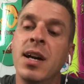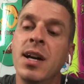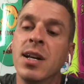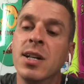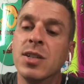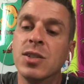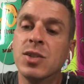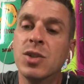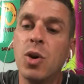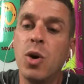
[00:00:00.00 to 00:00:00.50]

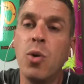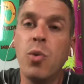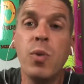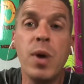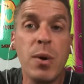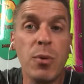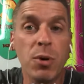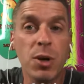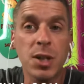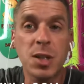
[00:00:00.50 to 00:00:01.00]
So we
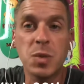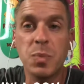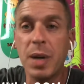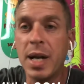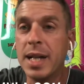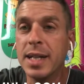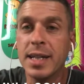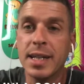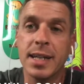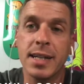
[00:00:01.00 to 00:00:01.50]
were
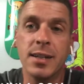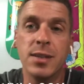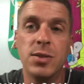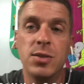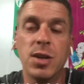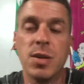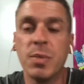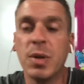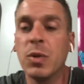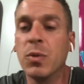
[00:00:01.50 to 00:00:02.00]
expanding at an
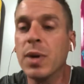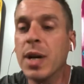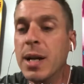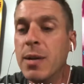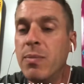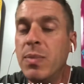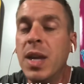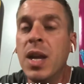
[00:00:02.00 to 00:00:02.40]
alarming rate.